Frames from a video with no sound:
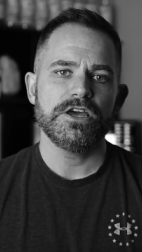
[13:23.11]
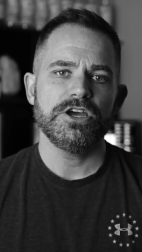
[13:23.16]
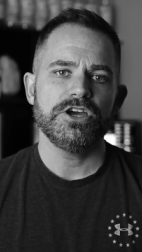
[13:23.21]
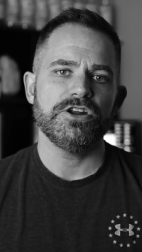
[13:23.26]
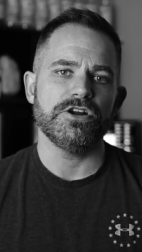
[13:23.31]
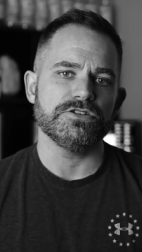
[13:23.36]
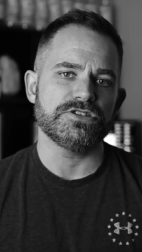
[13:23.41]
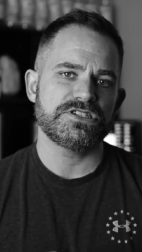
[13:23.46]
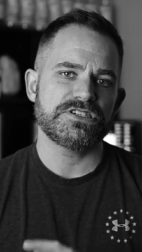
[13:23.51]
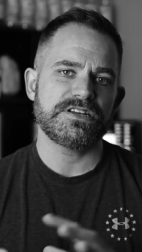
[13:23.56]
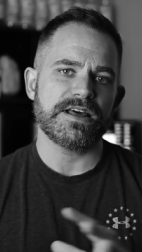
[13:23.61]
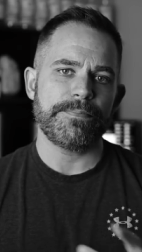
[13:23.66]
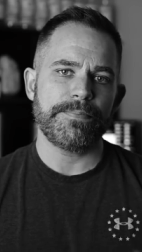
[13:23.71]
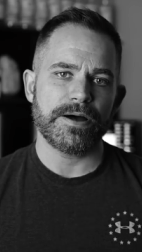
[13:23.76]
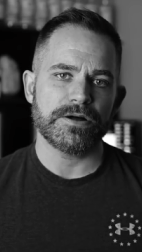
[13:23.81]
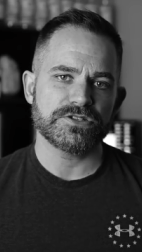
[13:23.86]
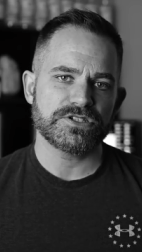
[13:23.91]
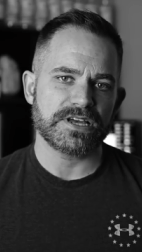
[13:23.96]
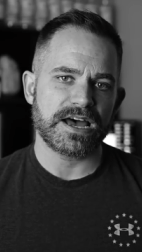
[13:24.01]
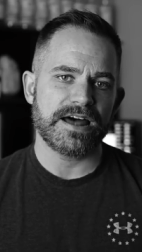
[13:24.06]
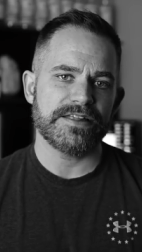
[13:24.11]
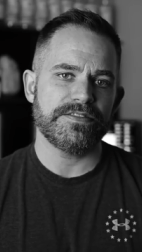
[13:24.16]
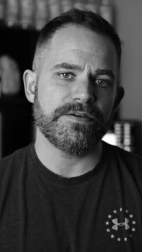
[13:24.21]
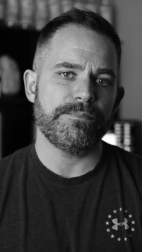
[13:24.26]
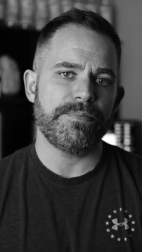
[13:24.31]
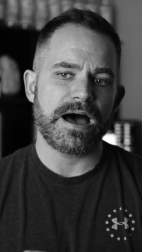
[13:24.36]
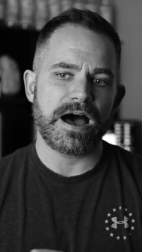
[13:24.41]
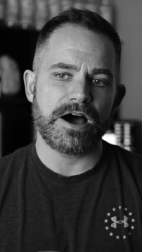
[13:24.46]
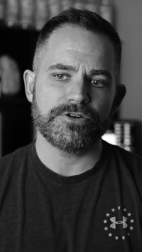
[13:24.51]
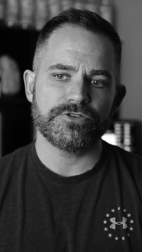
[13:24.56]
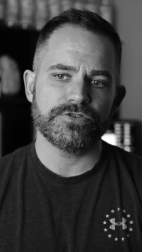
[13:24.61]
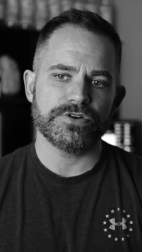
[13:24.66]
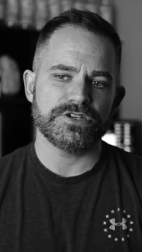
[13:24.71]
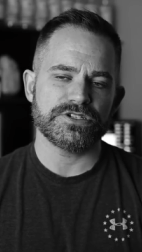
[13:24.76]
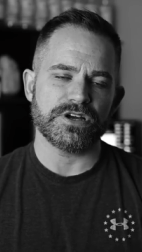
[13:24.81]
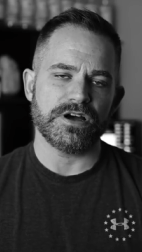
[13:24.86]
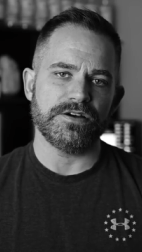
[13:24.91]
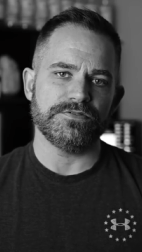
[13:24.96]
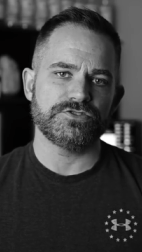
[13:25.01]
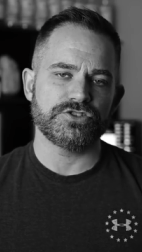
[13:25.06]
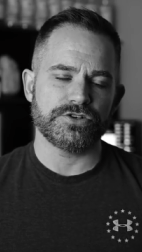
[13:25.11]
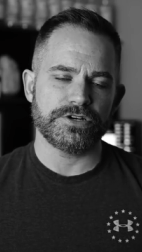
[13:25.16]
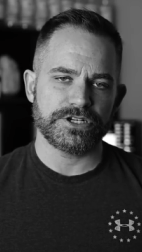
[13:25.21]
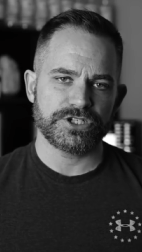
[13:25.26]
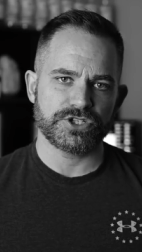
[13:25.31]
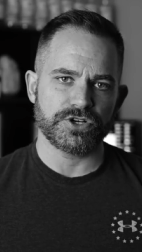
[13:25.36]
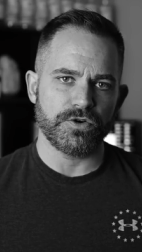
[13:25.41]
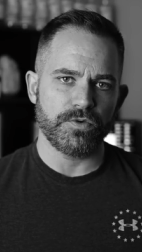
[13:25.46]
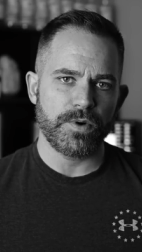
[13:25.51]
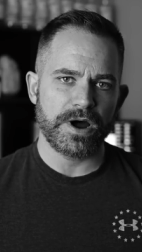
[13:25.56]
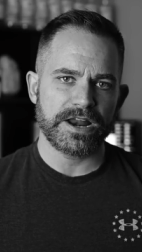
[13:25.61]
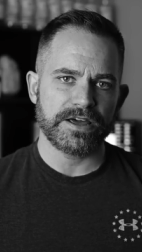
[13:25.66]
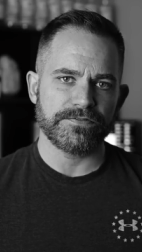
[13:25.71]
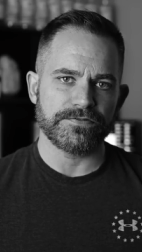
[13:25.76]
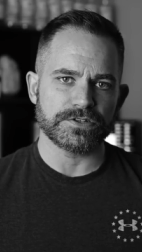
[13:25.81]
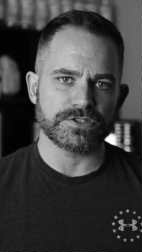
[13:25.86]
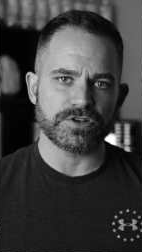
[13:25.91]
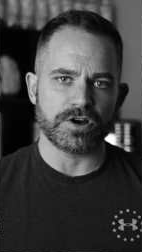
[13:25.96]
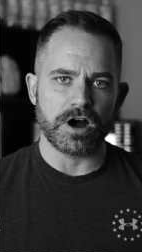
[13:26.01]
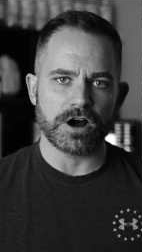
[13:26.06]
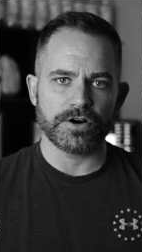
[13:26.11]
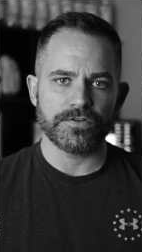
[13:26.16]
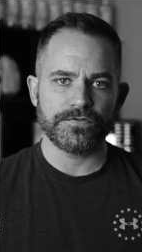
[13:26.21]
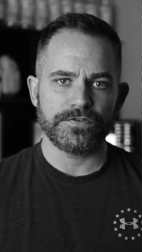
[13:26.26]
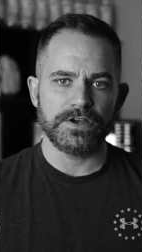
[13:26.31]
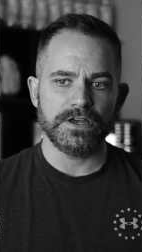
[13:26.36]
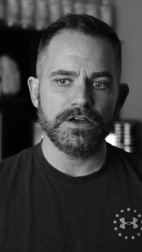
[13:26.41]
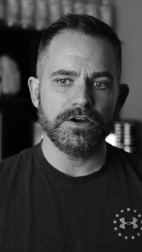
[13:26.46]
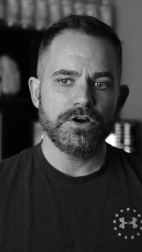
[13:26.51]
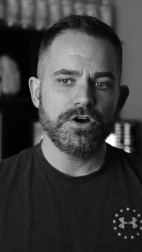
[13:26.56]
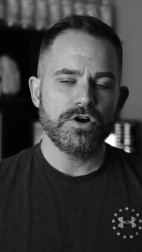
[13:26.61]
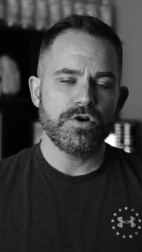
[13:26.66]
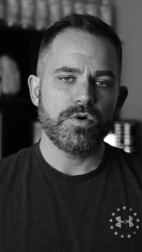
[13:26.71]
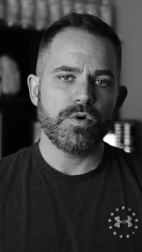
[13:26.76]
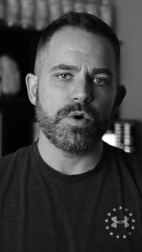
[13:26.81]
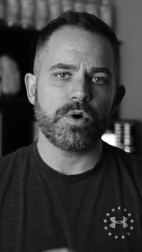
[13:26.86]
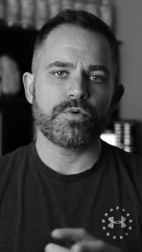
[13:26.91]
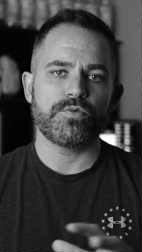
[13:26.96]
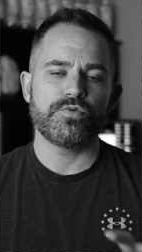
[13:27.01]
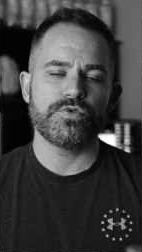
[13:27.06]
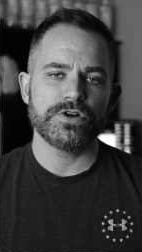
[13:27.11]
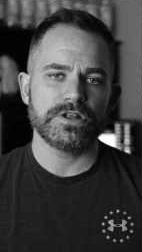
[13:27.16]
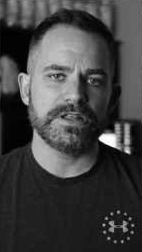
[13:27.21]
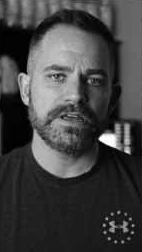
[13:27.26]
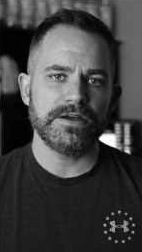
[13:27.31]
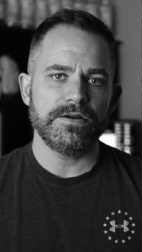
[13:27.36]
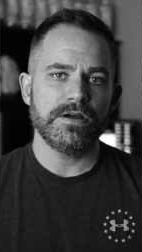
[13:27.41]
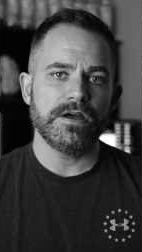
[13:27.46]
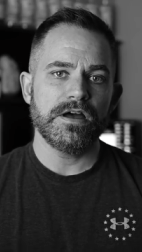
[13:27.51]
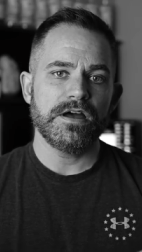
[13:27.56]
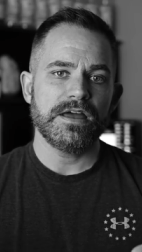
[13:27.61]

you know, step outside the boundaries of traditional wedding photography, who are really